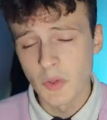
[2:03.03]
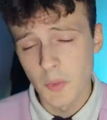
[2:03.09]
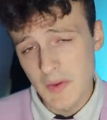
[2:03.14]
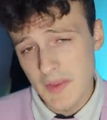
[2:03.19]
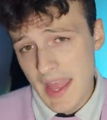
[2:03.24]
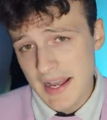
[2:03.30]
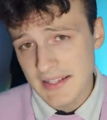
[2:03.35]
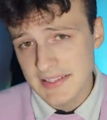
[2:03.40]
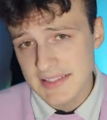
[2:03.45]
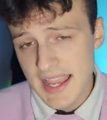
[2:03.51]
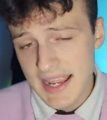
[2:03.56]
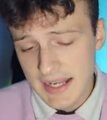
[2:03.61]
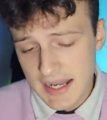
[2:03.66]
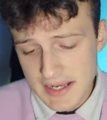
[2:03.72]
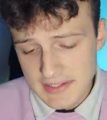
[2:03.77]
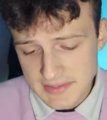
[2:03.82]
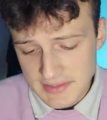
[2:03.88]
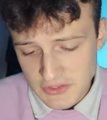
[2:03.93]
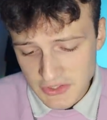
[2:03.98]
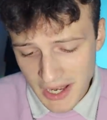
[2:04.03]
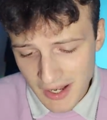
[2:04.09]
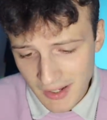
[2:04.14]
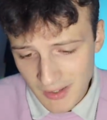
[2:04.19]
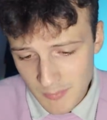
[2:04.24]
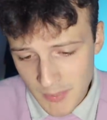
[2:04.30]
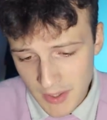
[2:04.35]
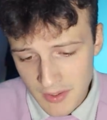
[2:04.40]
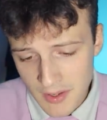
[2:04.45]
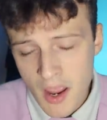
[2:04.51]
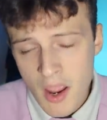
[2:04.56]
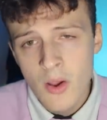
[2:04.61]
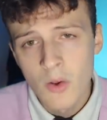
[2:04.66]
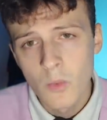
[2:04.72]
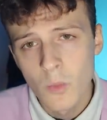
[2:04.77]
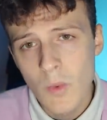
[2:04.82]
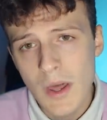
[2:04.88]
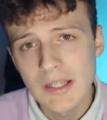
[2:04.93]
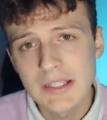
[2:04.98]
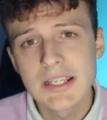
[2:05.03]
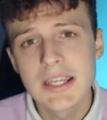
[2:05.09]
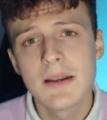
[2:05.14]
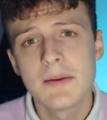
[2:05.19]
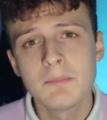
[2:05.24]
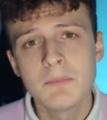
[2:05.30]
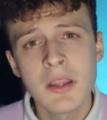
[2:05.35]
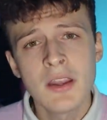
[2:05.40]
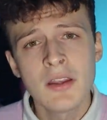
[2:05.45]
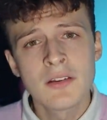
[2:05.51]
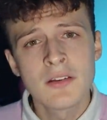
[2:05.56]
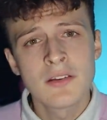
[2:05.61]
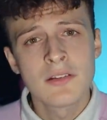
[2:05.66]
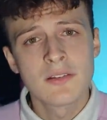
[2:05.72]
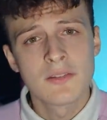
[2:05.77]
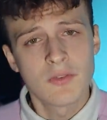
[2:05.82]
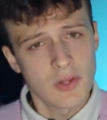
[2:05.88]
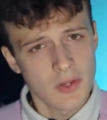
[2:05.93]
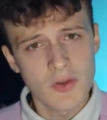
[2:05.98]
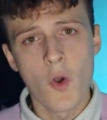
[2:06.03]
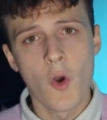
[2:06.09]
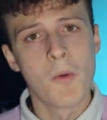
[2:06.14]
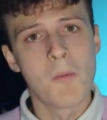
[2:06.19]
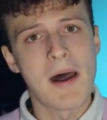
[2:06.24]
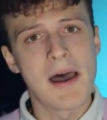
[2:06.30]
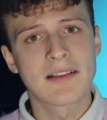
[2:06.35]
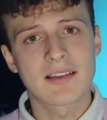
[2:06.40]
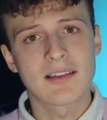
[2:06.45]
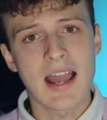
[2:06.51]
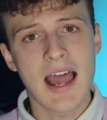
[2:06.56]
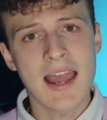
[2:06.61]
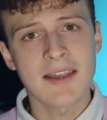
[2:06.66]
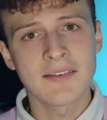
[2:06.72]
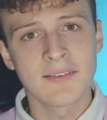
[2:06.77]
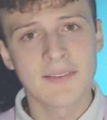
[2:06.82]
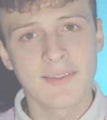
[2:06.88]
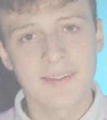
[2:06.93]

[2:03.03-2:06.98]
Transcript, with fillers: So with that said, ladies and gentlemen, welcome to no man's land.